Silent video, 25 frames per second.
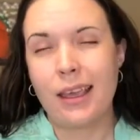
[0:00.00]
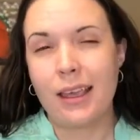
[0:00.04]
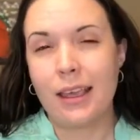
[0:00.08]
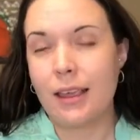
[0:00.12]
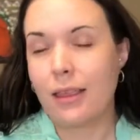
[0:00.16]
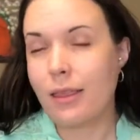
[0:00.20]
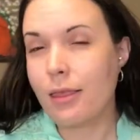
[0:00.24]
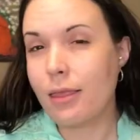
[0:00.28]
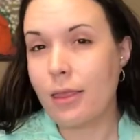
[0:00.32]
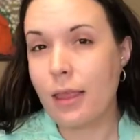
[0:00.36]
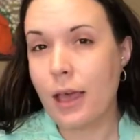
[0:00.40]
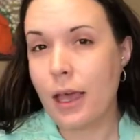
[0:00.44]

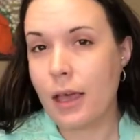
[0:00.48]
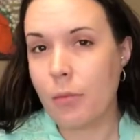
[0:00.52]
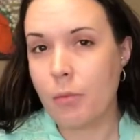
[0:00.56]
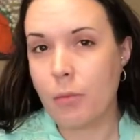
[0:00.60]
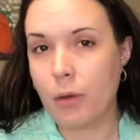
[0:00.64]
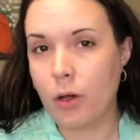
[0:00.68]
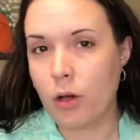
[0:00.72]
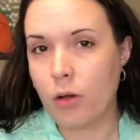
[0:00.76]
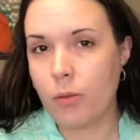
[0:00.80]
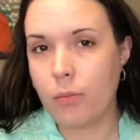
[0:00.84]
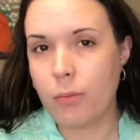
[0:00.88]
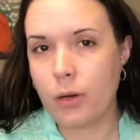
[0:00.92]
in that
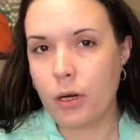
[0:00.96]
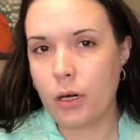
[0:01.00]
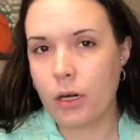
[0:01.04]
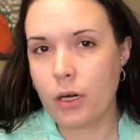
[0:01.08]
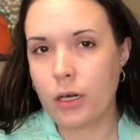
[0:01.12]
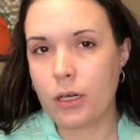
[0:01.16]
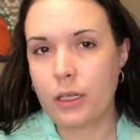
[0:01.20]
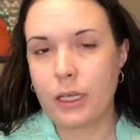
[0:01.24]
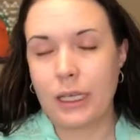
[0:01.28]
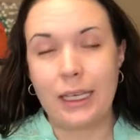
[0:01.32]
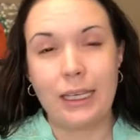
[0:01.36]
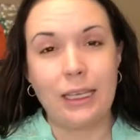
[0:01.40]

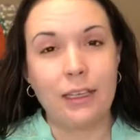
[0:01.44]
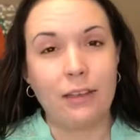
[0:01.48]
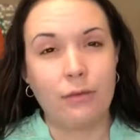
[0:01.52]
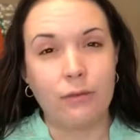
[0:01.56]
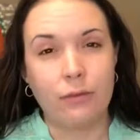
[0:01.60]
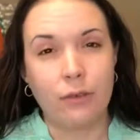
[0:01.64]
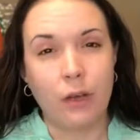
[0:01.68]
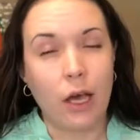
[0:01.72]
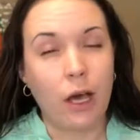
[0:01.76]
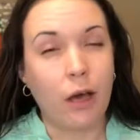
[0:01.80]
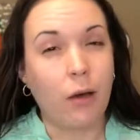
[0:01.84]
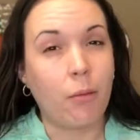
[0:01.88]
ballpark
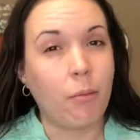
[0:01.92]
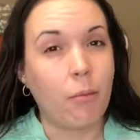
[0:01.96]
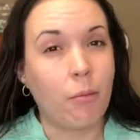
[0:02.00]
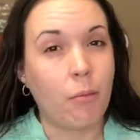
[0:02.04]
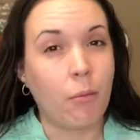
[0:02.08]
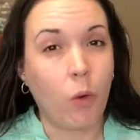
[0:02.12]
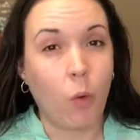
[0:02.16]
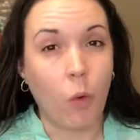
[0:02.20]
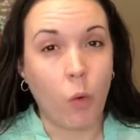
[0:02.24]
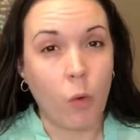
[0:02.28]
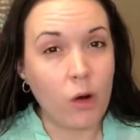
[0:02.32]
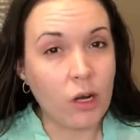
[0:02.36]
if not
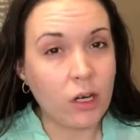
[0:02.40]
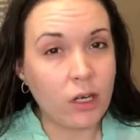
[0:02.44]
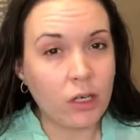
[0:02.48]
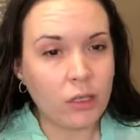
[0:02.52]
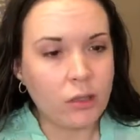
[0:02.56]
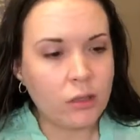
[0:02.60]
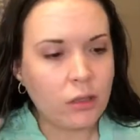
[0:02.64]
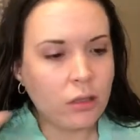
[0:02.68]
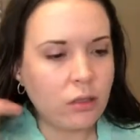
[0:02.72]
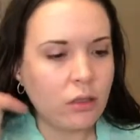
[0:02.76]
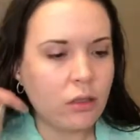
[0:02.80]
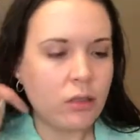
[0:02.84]

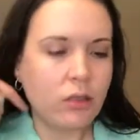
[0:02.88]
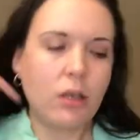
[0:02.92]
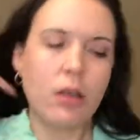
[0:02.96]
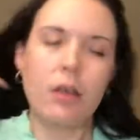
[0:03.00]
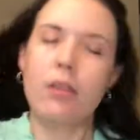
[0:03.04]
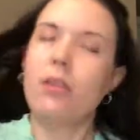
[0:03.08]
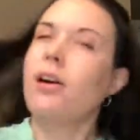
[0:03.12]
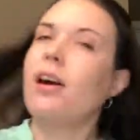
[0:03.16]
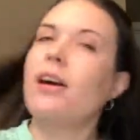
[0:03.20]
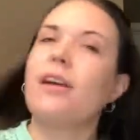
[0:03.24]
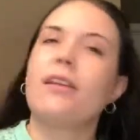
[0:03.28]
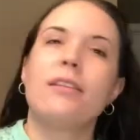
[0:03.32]
more a
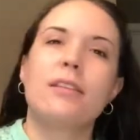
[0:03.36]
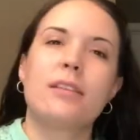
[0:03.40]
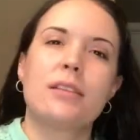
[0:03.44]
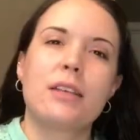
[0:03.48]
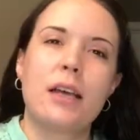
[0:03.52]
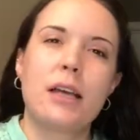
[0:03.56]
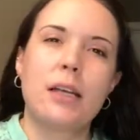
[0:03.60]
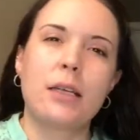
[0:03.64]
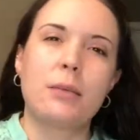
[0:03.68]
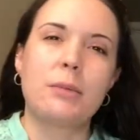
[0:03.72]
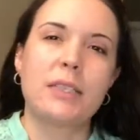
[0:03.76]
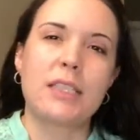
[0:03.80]
lot of the
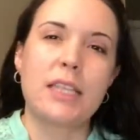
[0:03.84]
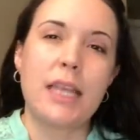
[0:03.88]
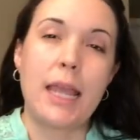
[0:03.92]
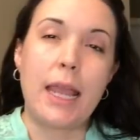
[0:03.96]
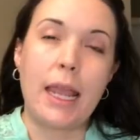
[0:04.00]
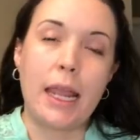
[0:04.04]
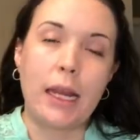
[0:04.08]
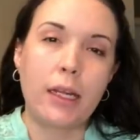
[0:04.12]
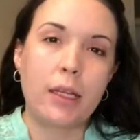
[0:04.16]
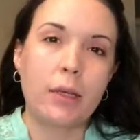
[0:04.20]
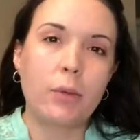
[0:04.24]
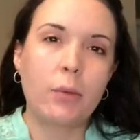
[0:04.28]
times
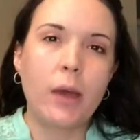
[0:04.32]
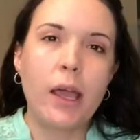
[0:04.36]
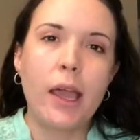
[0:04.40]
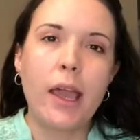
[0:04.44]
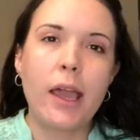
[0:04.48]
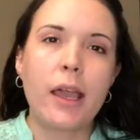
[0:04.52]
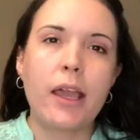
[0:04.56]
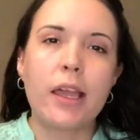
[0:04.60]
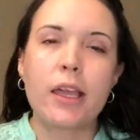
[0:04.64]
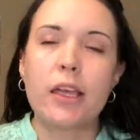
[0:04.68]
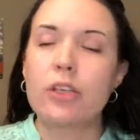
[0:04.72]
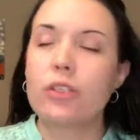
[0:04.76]

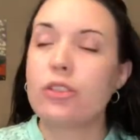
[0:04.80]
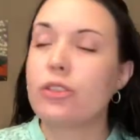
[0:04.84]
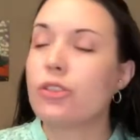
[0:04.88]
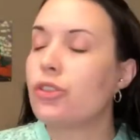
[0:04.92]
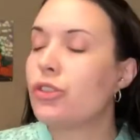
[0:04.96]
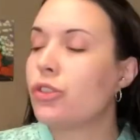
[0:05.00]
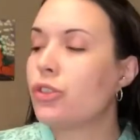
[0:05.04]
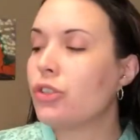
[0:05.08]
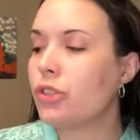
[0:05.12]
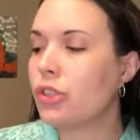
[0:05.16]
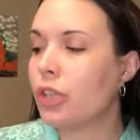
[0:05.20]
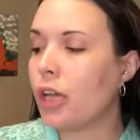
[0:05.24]
anyway
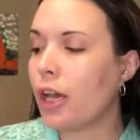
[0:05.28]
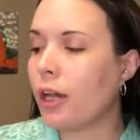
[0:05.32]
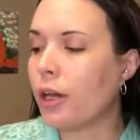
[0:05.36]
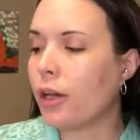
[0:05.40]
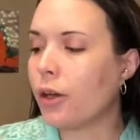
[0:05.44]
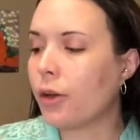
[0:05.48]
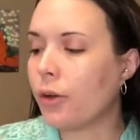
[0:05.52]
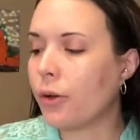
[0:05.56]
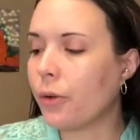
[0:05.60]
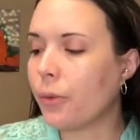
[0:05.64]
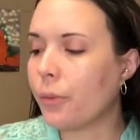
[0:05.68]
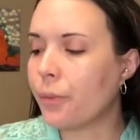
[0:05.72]

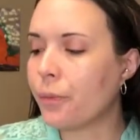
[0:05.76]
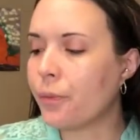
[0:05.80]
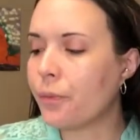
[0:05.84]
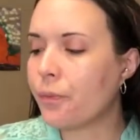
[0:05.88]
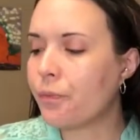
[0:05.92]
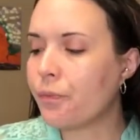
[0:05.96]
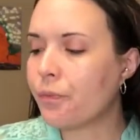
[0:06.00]
so